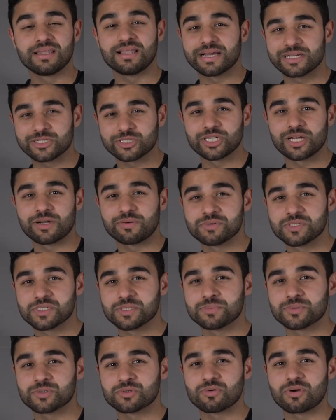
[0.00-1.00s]
like, share, and
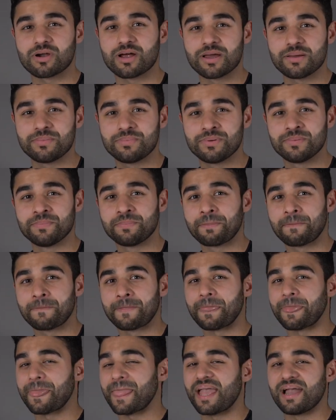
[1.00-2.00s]
subscribe,
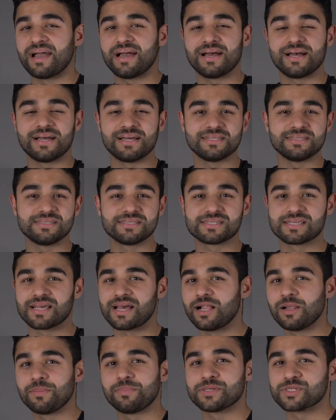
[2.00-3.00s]
and
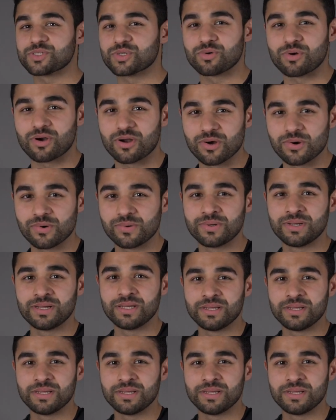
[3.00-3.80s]
help us grow,